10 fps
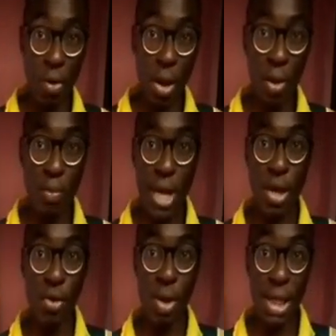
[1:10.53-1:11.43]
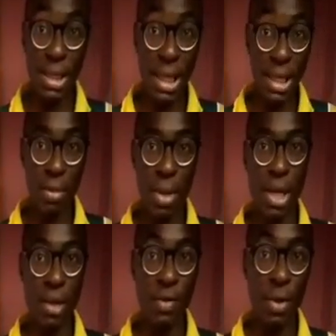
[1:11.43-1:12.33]
making you understand them by
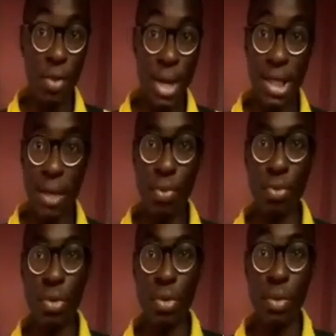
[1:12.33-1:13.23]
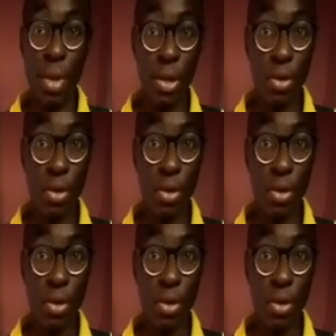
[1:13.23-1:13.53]
giving you examples to make you